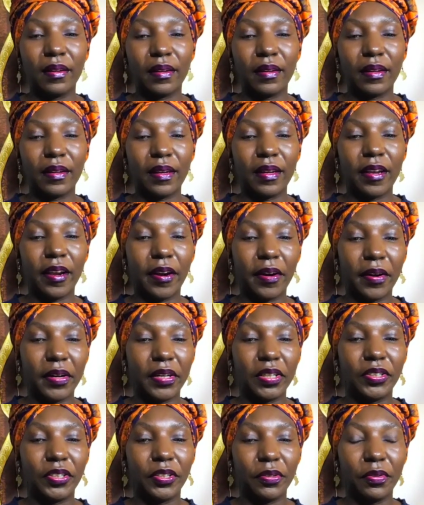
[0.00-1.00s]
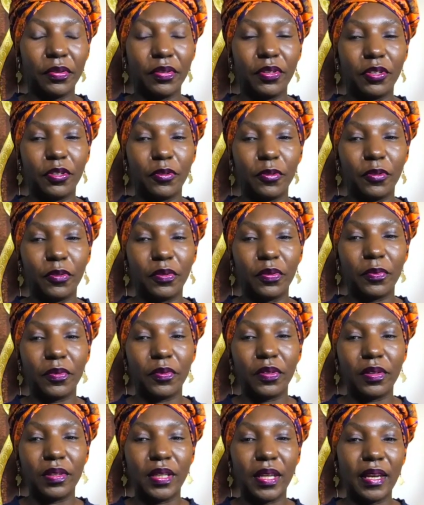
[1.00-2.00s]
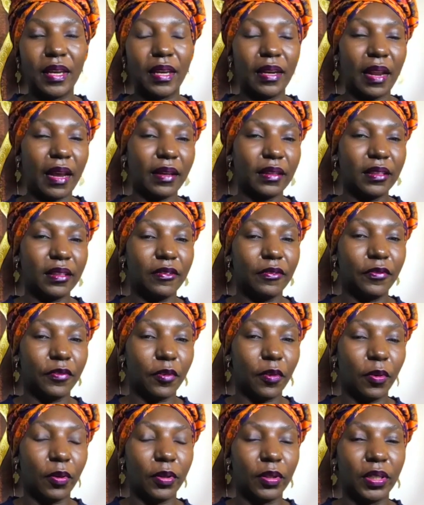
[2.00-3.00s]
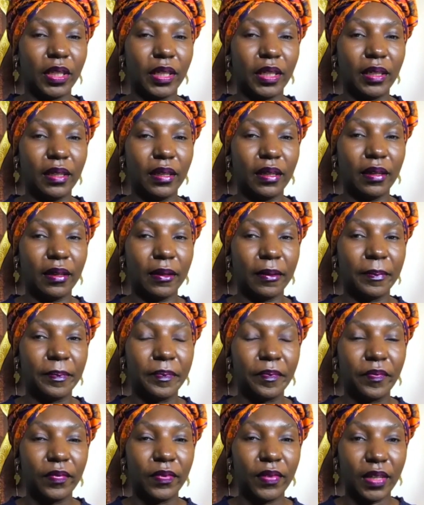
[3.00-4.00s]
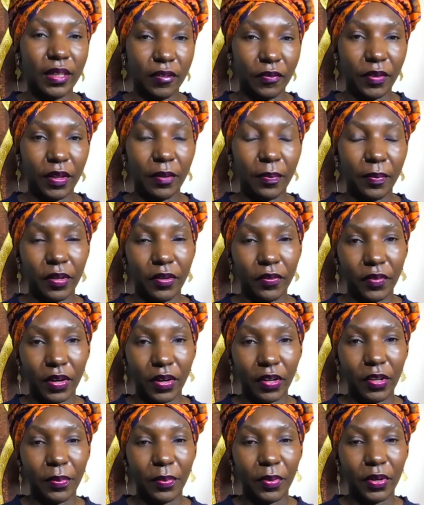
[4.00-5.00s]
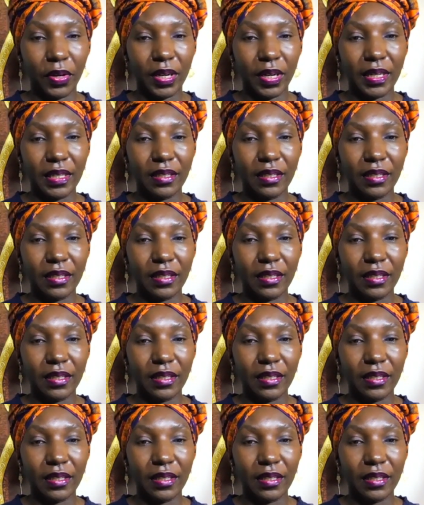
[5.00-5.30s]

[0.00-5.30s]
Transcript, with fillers: encourage youth to take an active role in uh, the development of our communities.